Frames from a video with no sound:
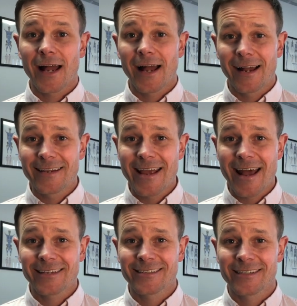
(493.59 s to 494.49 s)
And
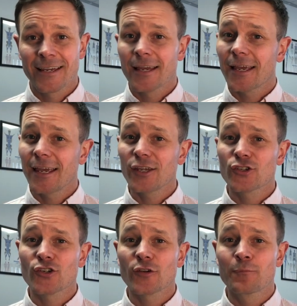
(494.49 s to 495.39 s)
yes, it
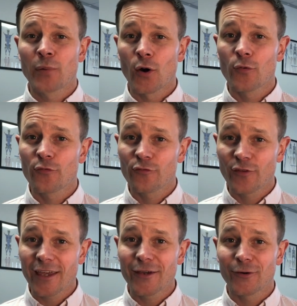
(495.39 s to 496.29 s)
should both
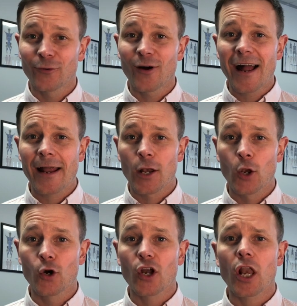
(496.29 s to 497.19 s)
feel and
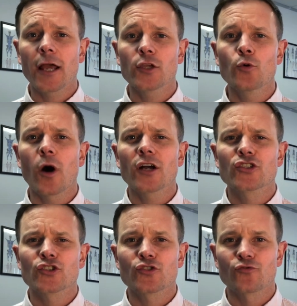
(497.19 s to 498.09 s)
look like you are
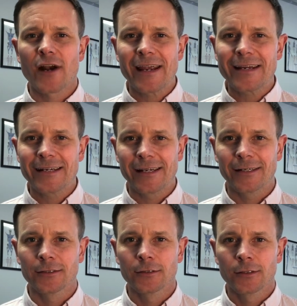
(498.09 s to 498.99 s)

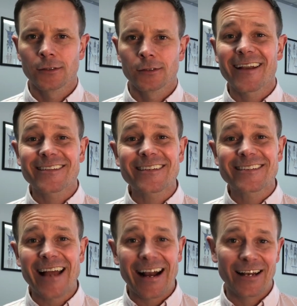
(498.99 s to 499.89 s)
straining. That is
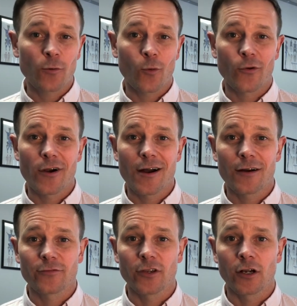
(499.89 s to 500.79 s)
exactly what we're
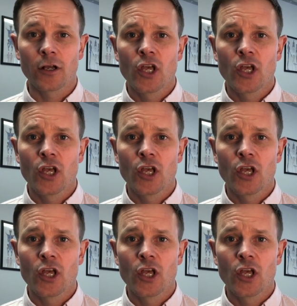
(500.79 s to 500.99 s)
after.